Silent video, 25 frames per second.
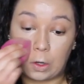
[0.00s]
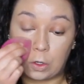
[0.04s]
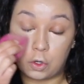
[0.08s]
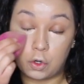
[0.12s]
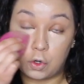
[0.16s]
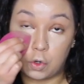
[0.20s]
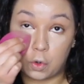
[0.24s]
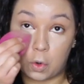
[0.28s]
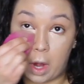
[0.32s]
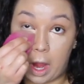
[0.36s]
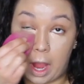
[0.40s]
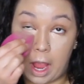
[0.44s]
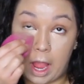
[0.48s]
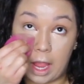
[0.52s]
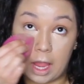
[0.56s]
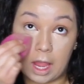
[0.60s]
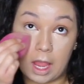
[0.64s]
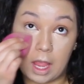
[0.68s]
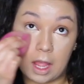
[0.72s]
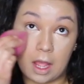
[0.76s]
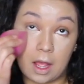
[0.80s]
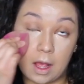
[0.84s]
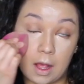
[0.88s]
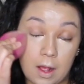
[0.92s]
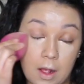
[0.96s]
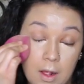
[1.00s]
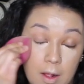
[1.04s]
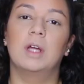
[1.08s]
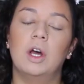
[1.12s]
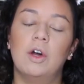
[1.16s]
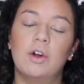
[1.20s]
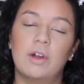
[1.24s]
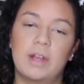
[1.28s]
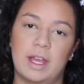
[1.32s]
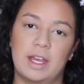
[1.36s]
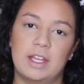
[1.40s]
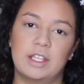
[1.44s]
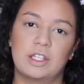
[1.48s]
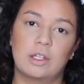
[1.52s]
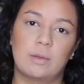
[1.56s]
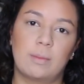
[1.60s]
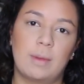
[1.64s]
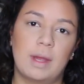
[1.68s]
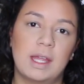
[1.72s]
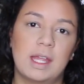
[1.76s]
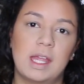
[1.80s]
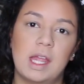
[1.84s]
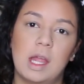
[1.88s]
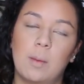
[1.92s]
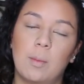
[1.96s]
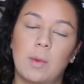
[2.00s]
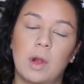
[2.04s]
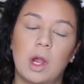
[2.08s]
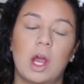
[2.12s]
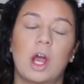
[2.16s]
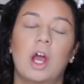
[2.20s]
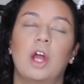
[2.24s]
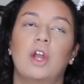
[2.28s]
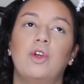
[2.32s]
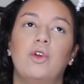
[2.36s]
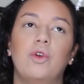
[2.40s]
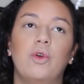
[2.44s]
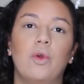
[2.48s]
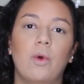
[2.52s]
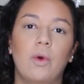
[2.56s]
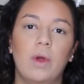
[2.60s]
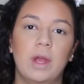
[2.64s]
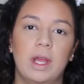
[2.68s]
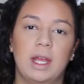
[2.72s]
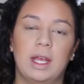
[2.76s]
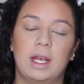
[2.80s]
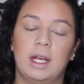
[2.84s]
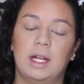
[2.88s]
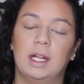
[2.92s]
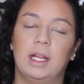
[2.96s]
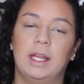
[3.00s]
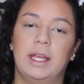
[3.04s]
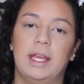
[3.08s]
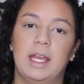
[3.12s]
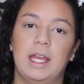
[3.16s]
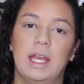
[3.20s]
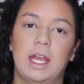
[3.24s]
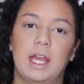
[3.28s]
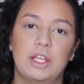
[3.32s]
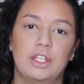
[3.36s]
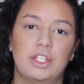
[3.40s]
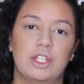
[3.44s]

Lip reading: dry. Okay, so my camera annoyingly